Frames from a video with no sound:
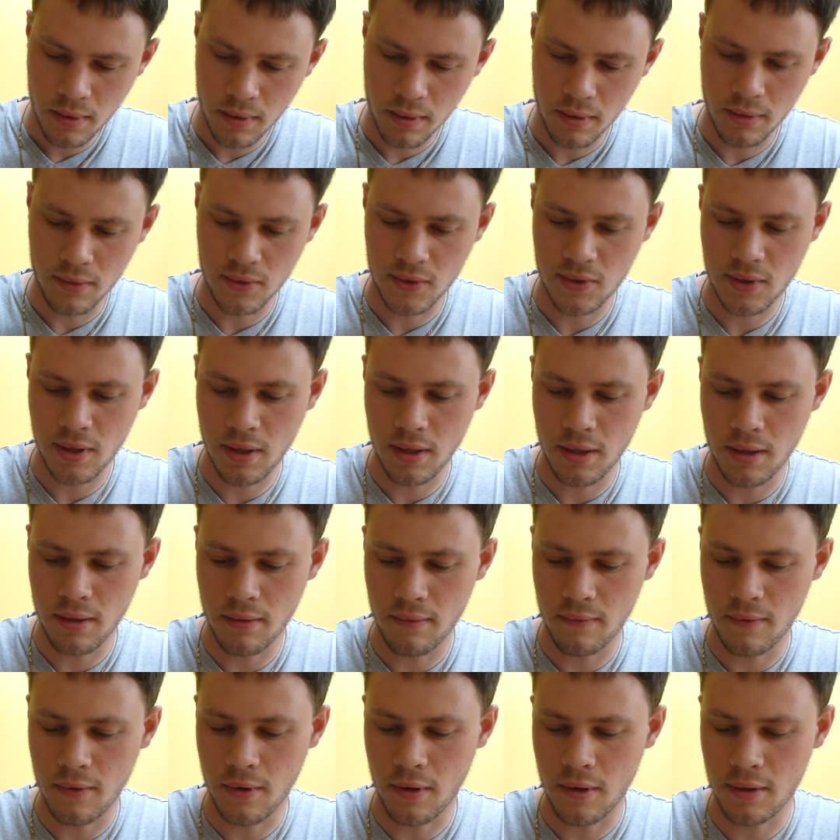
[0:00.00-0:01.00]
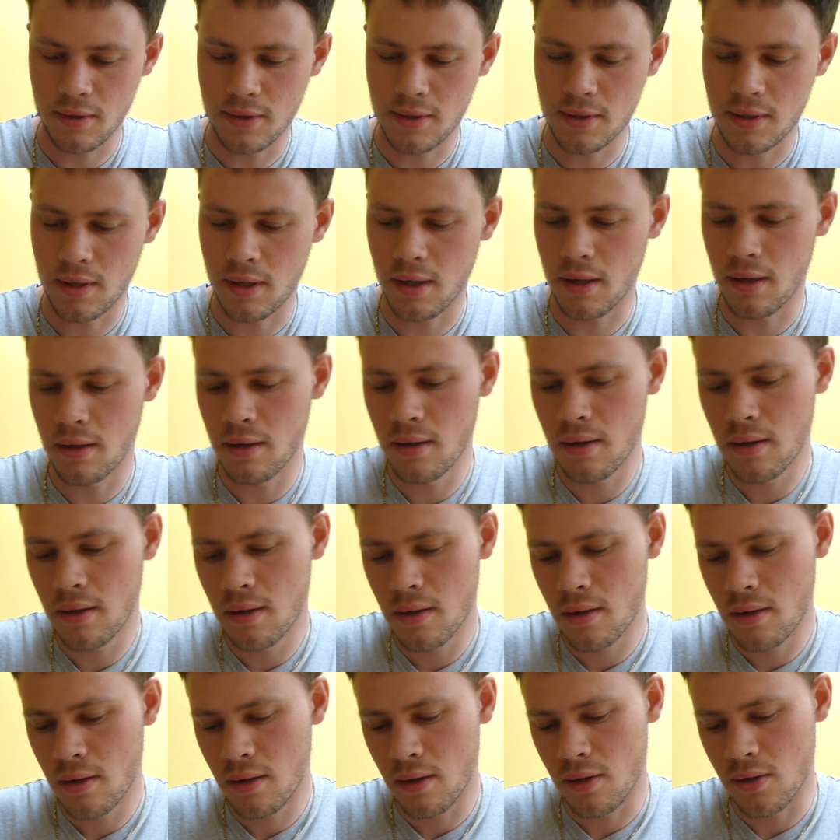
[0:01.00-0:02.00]
you can see you've got a
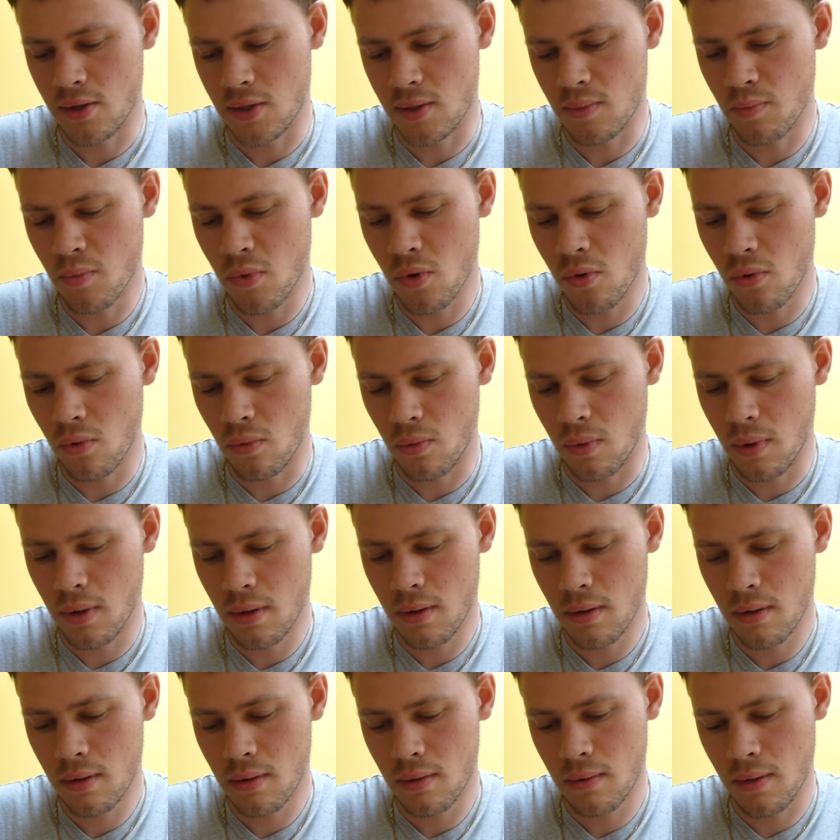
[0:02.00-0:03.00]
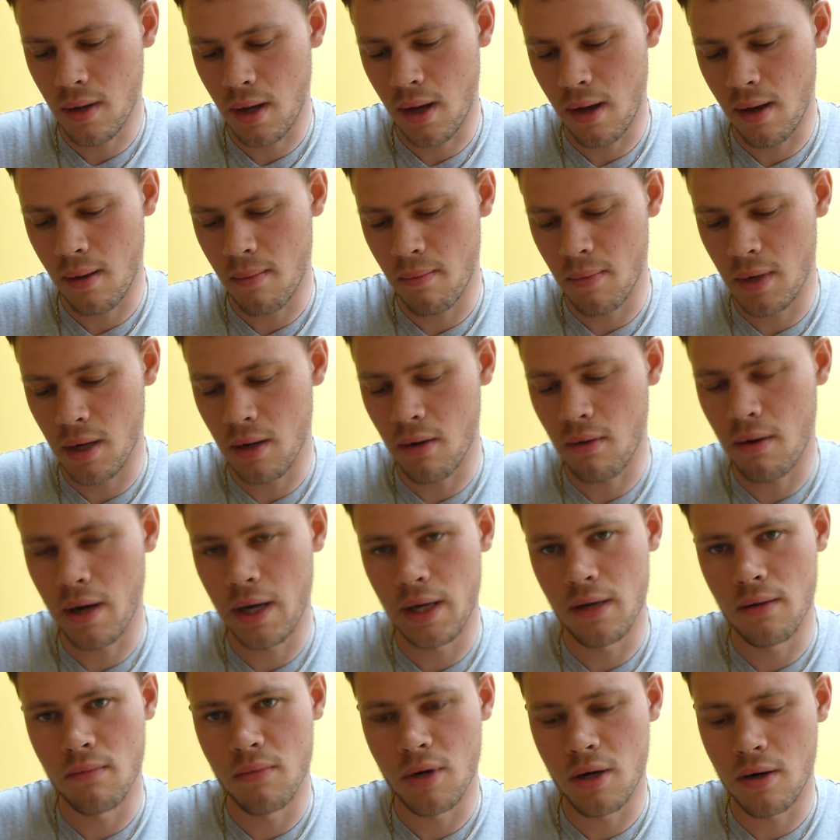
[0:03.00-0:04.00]
small
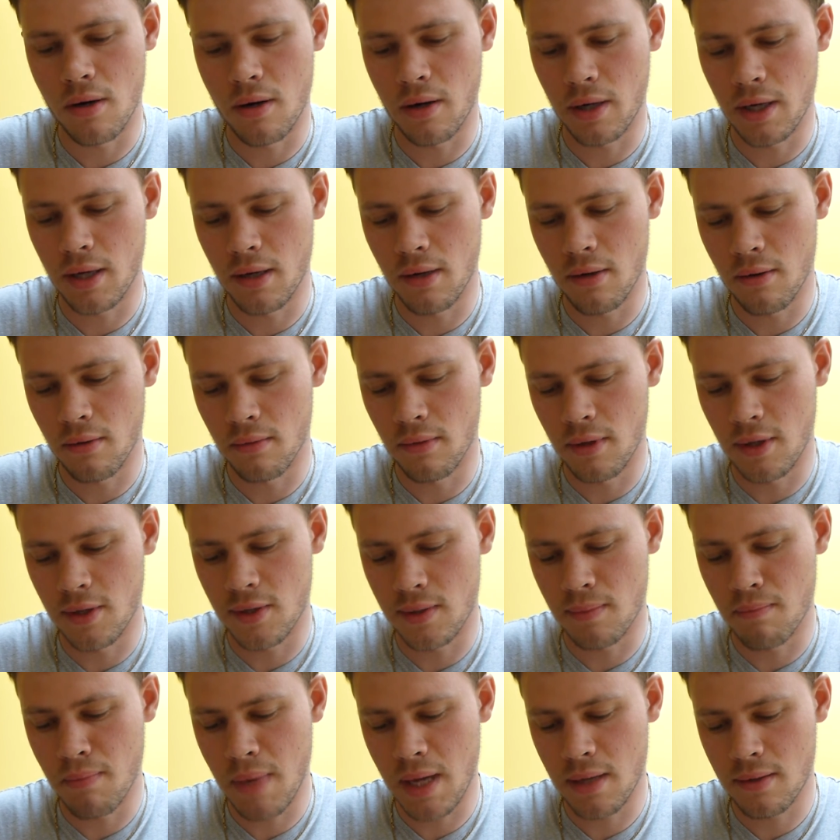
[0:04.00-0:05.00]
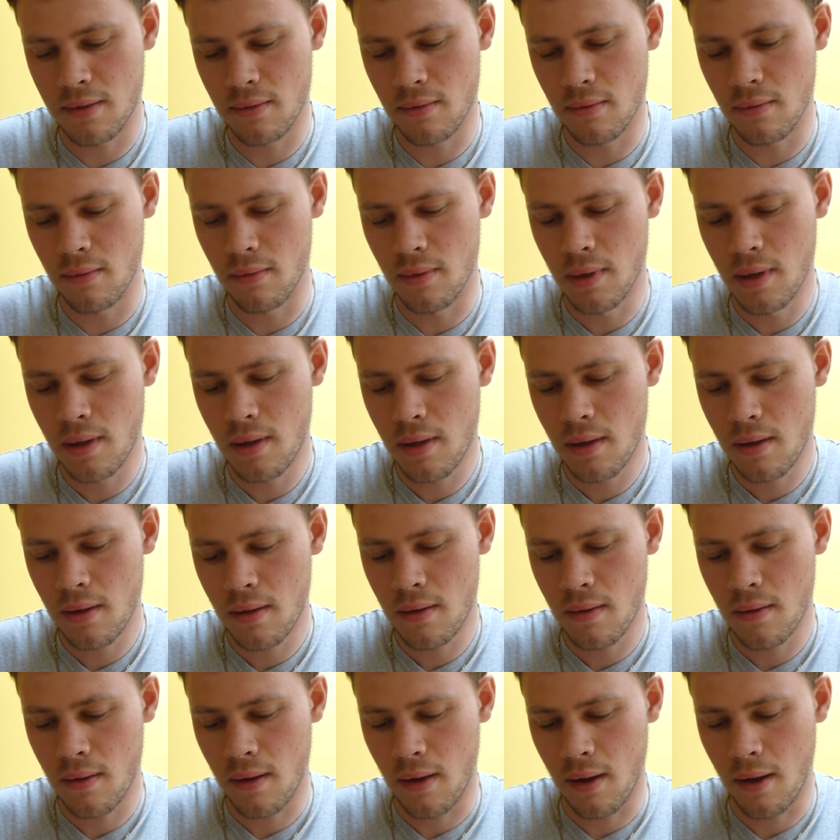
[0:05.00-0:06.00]
line marking on this metal,
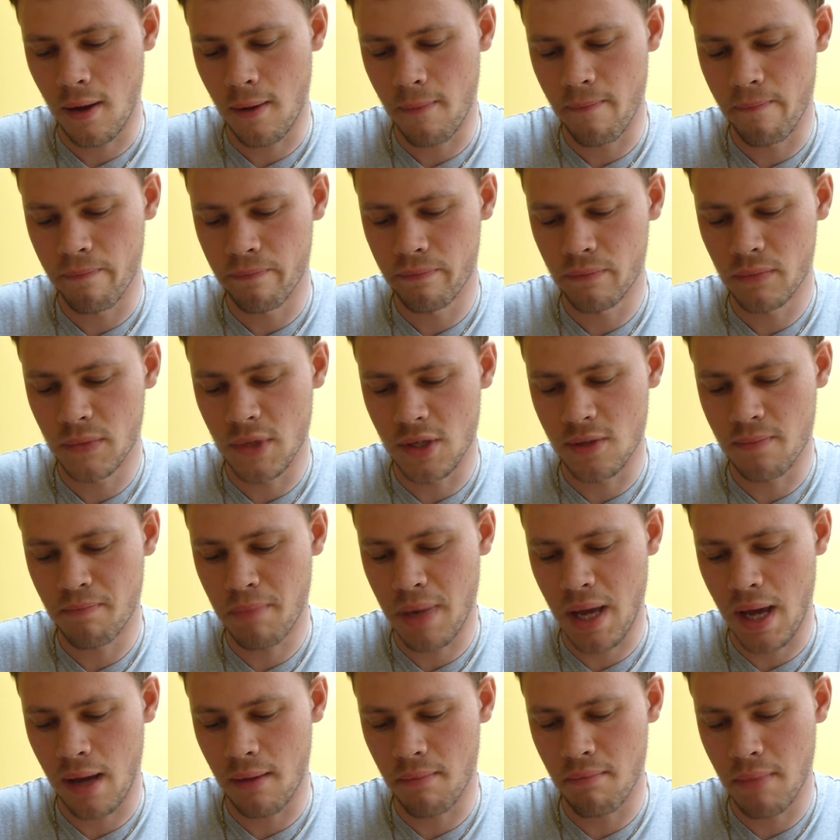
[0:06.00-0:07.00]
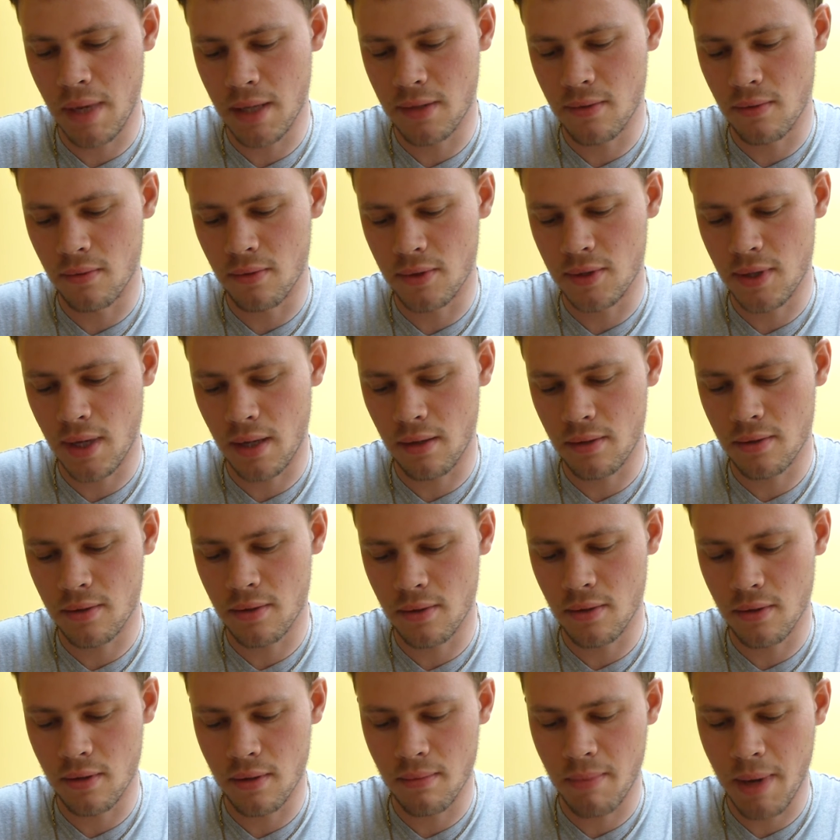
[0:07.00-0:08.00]
this black metal
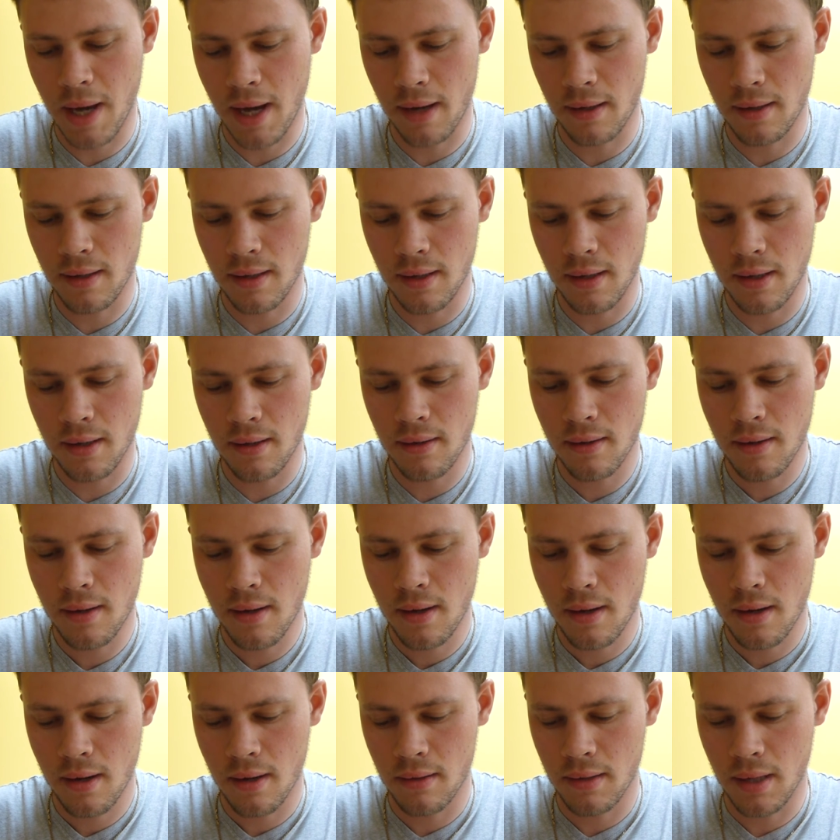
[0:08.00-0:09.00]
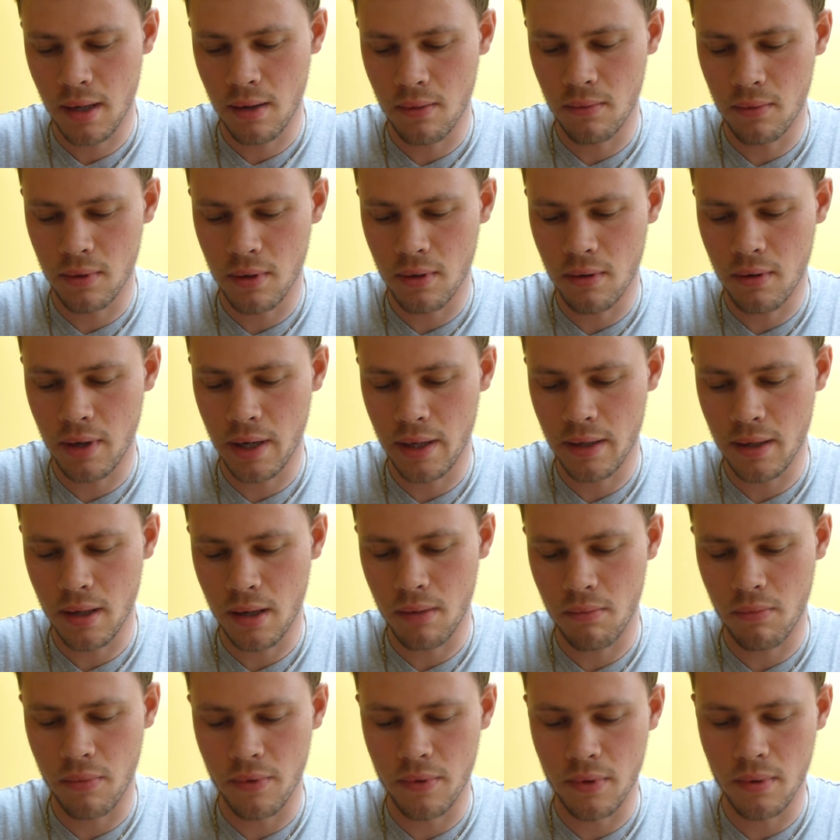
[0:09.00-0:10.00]
section at the back here, and that will line
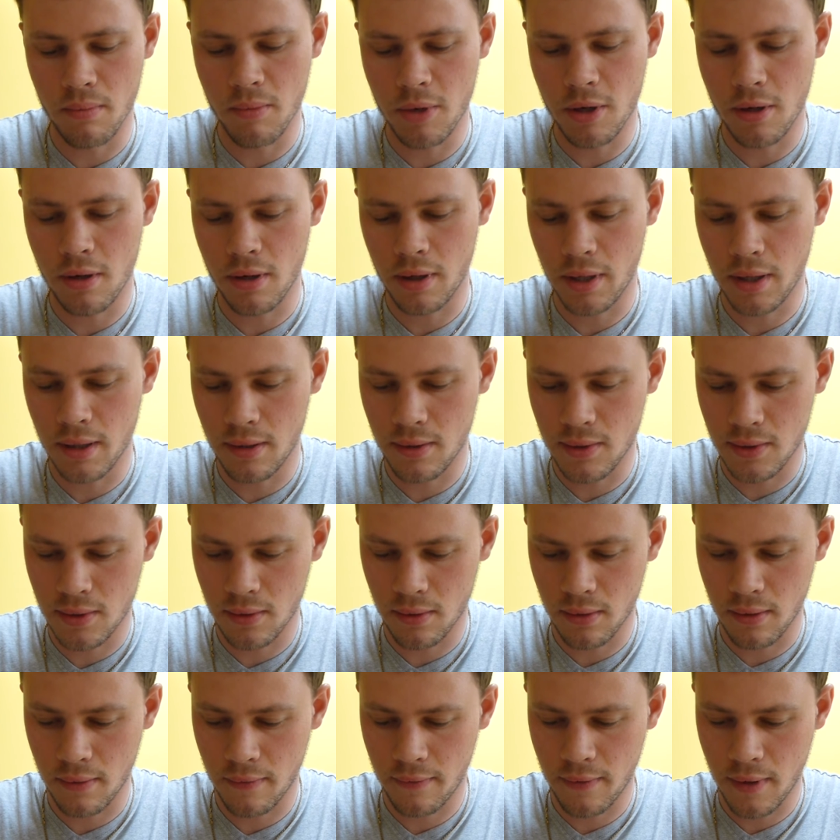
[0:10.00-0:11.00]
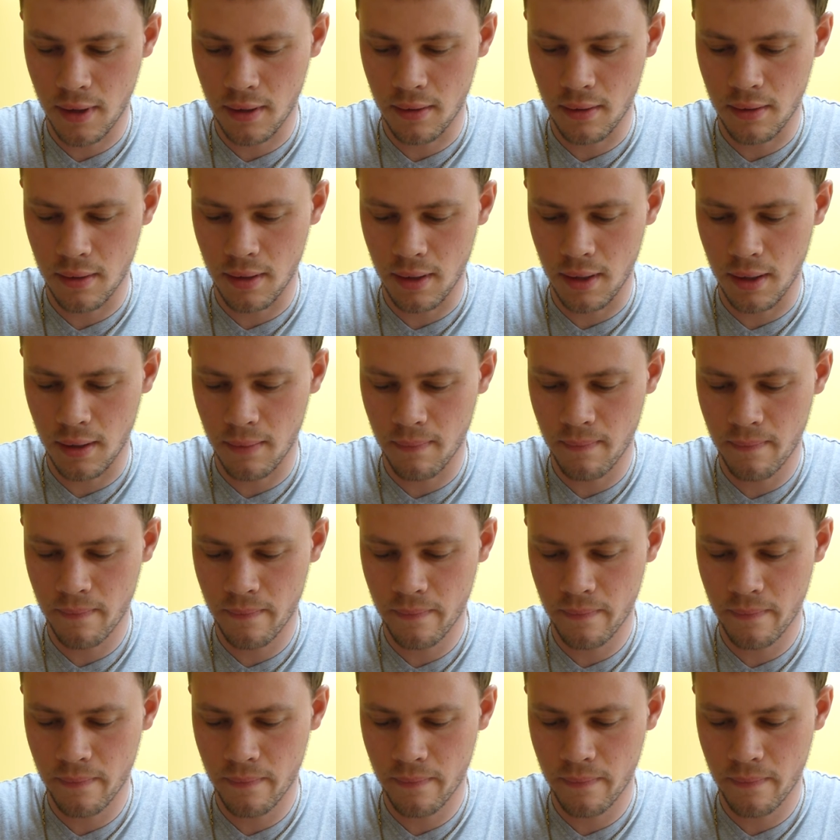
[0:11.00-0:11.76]
up with the markings on the front there.